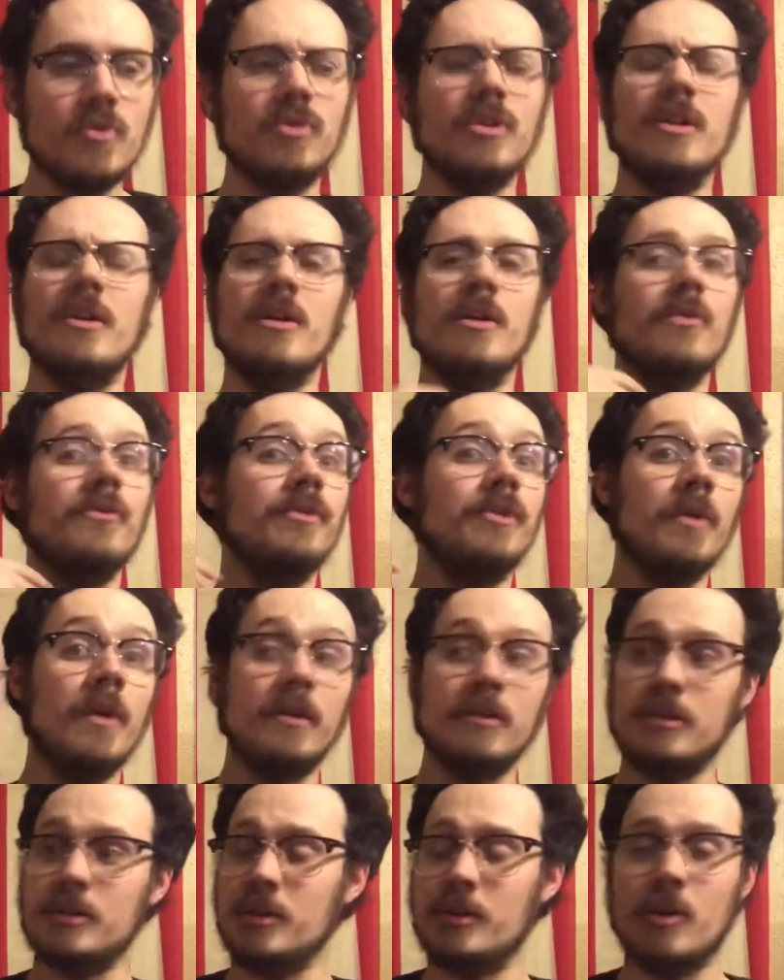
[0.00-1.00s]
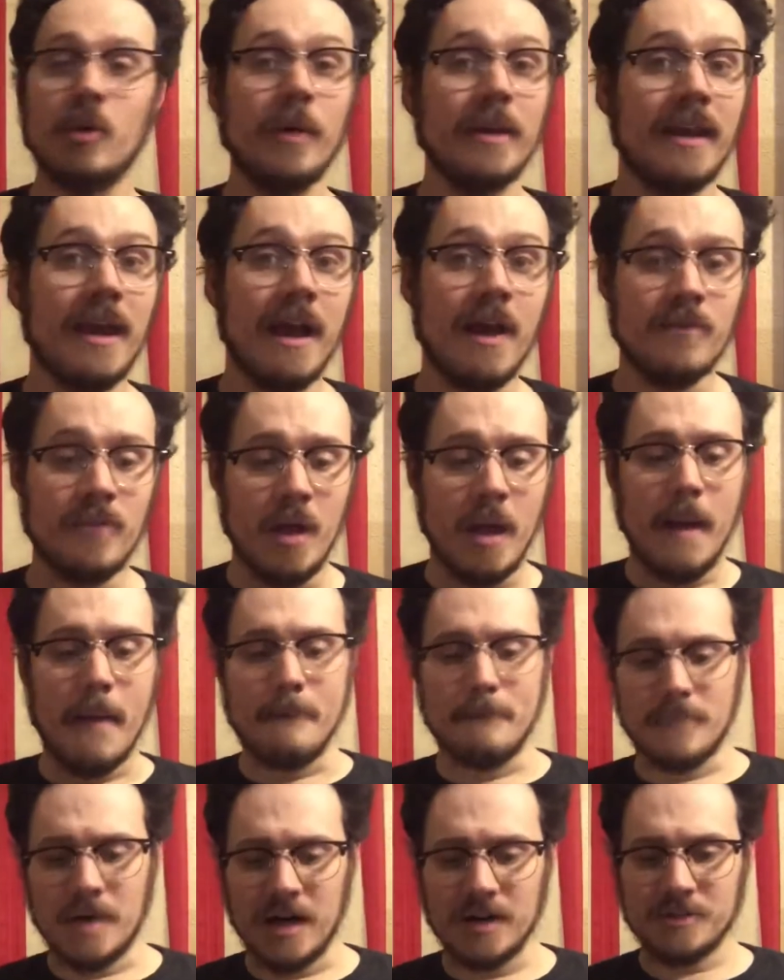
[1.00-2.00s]
You know, you're going to have
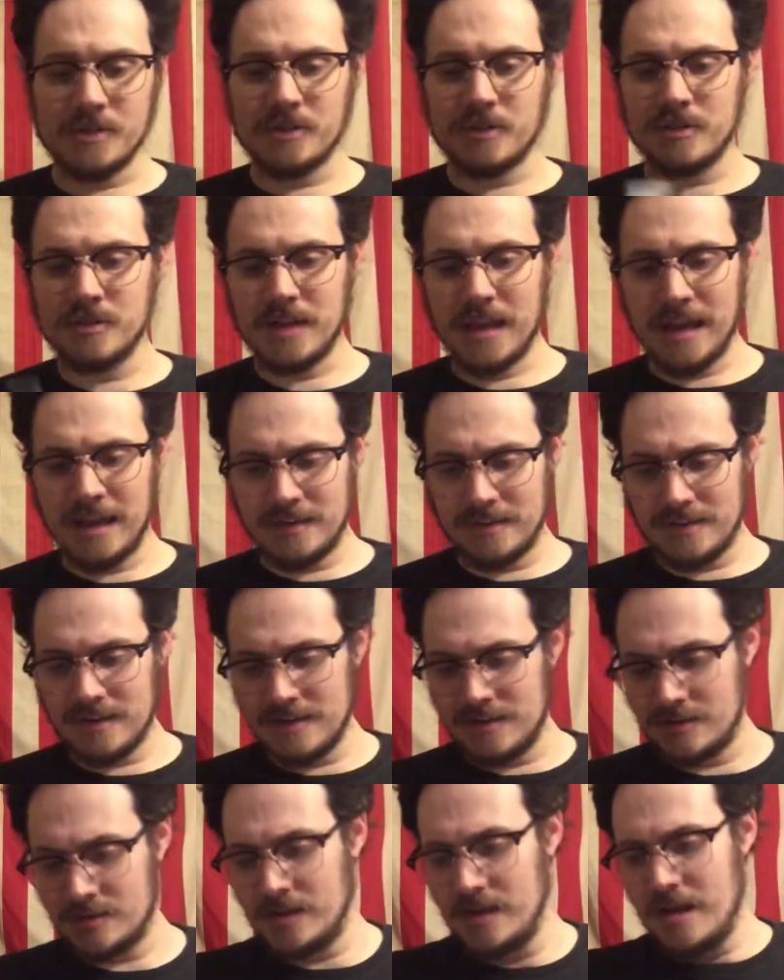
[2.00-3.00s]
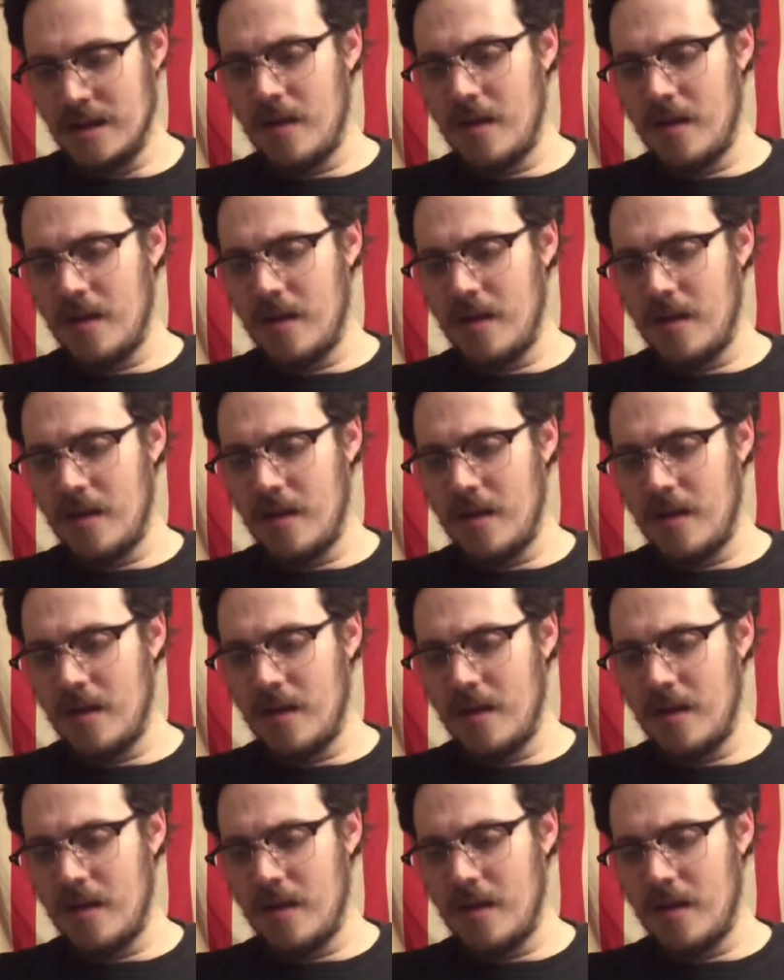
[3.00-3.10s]
monsters, and yes,